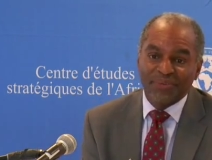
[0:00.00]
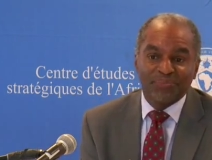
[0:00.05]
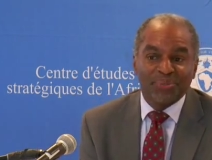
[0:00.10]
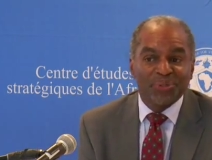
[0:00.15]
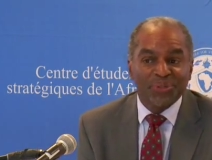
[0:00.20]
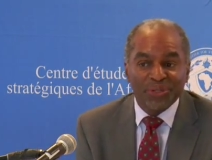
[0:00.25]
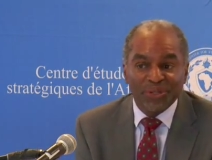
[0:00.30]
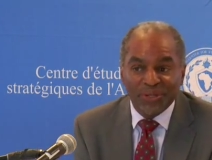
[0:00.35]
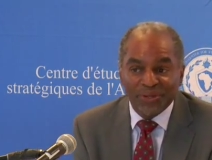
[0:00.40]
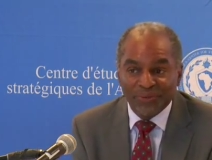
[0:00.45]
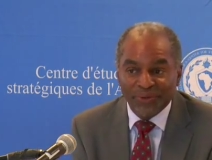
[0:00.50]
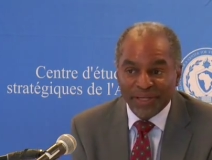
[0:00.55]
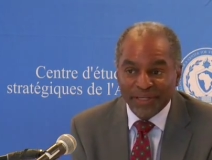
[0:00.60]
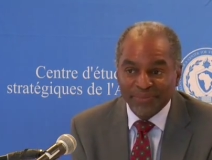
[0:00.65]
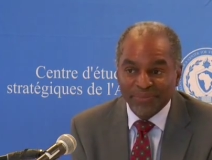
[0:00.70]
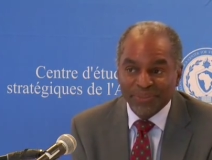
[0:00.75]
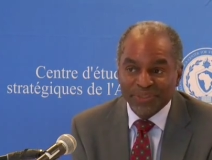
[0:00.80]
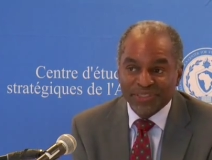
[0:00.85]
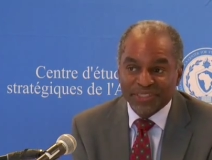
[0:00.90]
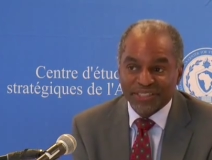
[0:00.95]
Boko
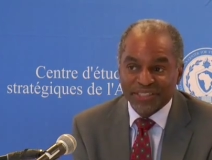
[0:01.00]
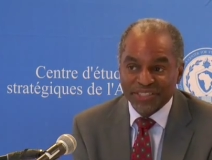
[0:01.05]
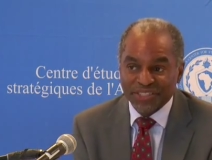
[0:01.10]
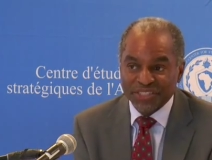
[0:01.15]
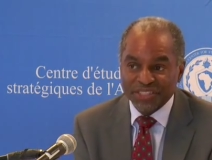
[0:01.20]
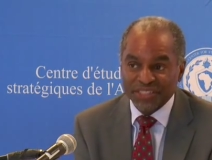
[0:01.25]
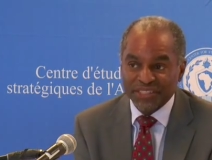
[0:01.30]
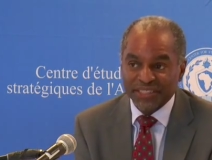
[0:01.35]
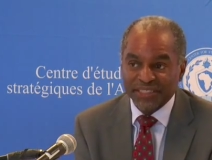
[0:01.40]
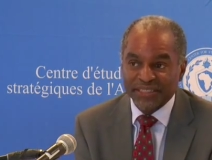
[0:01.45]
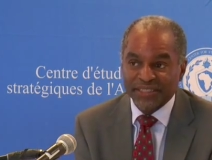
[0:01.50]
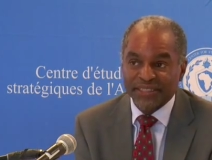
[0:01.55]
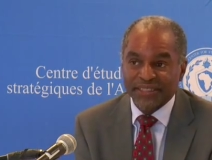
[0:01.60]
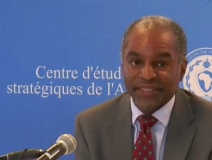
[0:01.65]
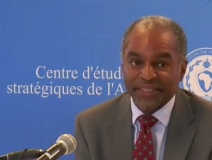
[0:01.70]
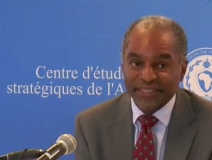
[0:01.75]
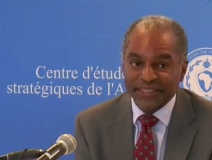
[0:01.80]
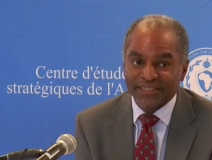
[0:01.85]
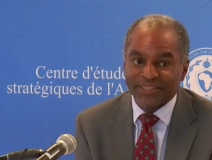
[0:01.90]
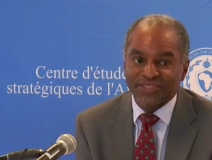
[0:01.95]
Haram was initially
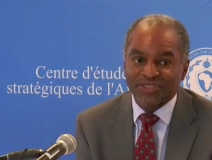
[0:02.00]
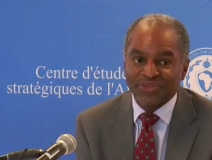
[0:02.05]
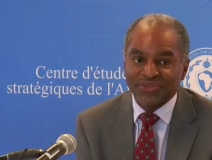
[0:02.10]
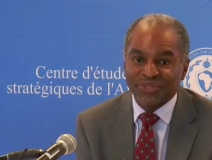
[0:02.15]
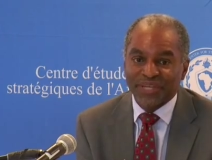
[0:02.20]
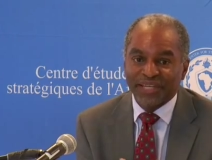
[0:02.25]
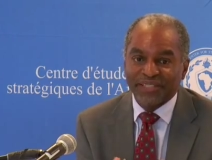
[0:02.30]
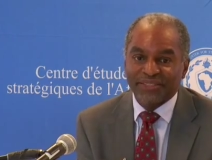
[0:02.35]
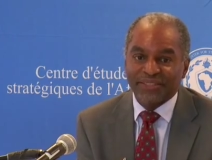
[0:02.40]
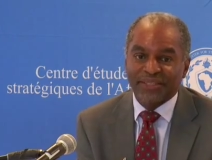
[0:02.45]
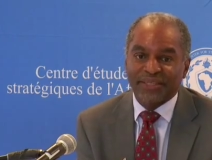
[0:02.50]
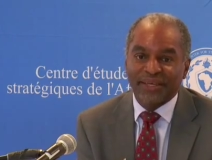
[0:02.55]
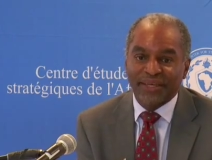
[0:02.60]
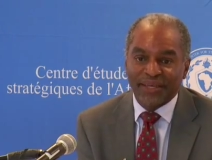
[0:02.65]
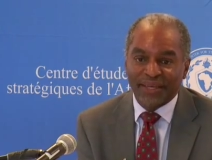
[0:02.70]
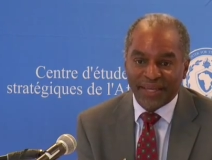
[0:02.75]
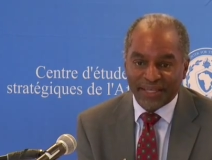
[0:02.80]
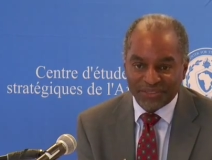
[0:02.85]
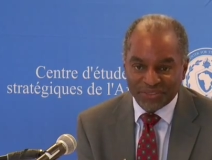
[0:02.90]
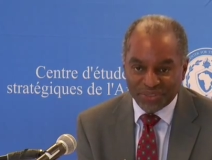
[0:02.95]
linked to ed
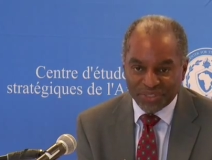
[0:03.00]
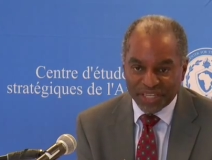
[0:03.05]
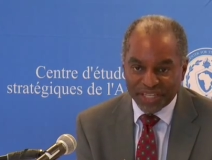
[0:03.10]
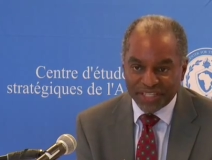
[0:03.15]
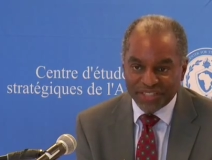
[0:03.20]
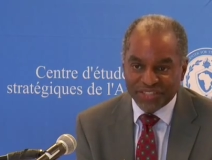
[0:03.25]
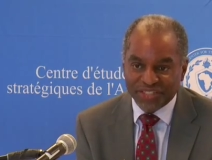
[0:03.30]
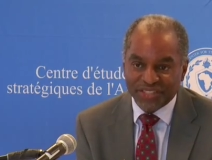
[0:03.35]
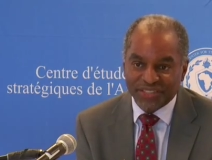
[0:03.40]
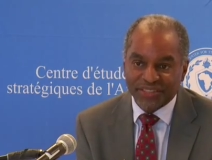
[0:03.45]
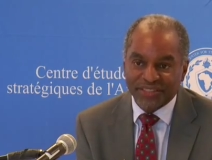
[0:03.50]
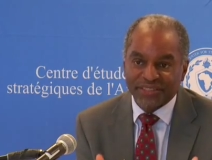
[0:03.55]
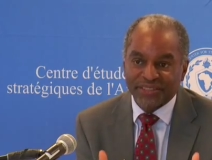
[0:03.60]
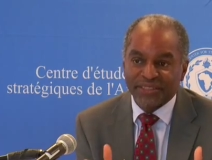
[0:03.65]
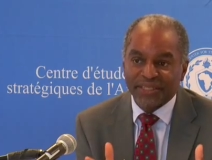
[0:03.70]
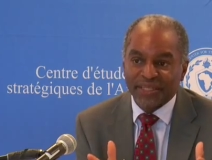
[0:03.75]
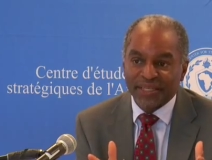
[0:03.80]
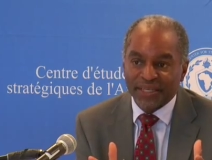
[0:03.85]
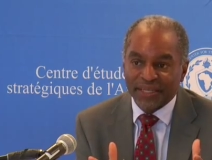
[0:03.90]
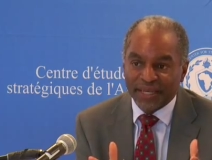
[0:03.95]
education
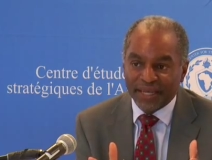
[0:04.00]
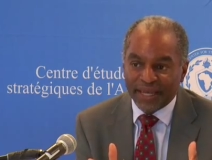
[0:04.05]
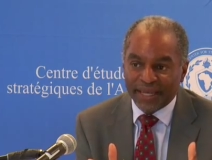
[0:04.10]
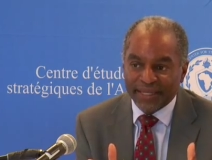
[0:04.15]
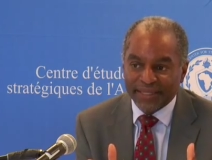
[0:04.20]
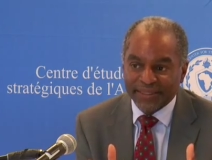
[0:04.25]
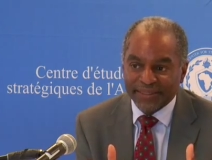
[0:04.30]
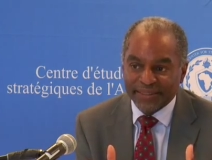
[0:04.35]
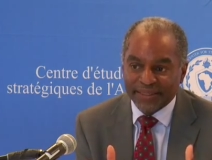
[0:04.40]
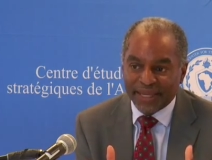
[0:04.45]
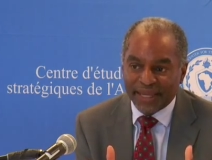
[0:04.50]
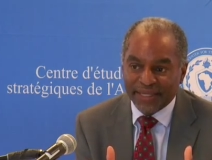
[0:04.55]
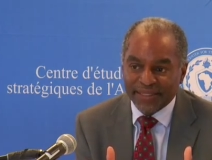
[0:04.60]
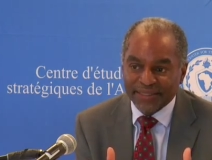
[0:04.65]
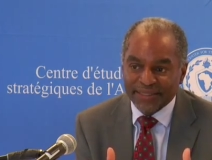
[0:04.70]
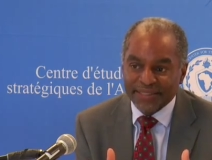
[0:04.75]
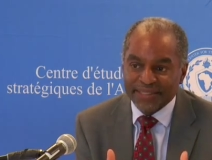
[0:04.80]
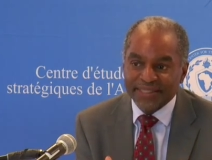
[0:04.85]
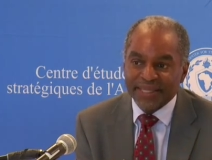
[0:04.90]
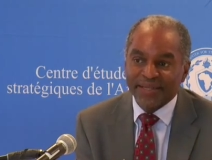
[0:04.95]
and, and
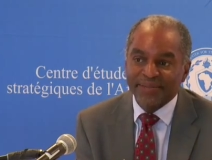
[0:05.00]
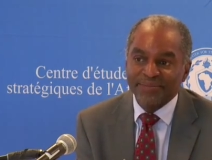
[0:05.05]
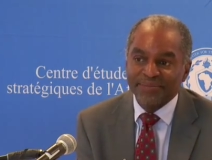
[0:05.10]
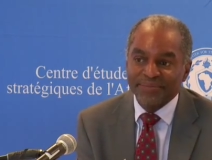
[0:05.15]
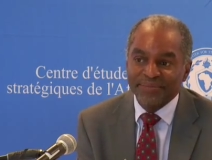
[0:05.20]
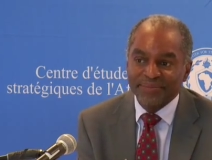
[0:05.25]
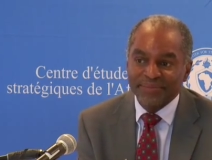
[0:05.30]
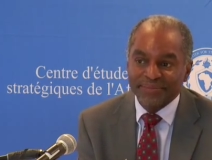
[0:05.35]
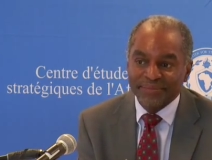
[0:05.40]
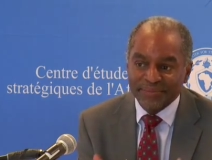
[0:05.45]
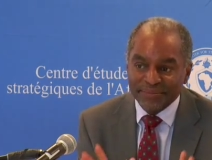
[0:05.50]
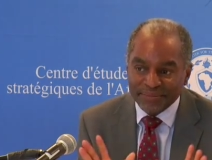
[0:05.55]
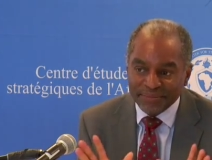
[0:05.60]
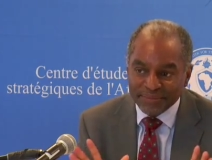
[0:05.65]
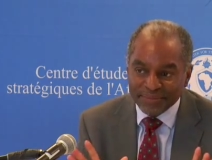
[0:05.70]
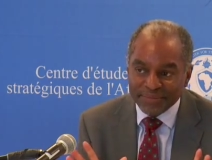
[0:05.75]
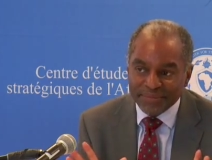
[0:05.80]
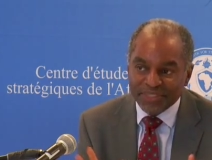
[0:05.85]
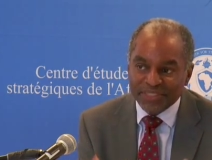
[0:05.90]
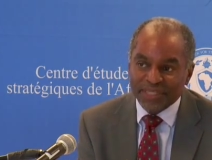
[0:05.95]
some,
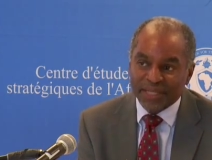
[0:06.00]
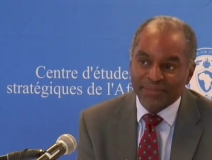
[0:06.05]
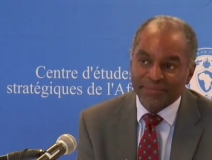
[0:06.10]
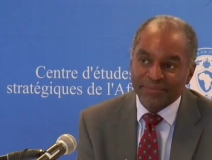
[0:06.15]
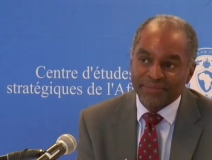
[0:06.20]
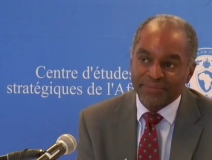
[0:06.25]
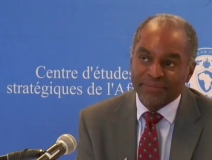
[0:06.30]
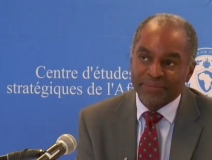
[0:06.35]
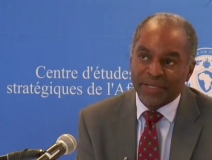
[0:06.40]
some